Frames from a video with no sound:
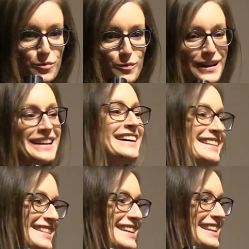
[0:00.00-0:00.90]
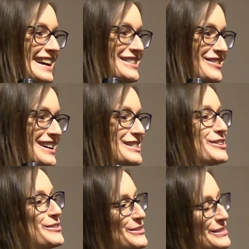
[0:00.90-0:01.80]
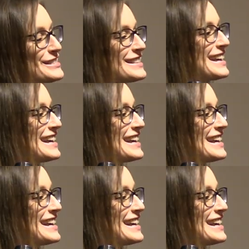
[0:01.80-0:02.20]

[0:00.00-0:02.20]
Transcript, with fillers: the Land Trust holds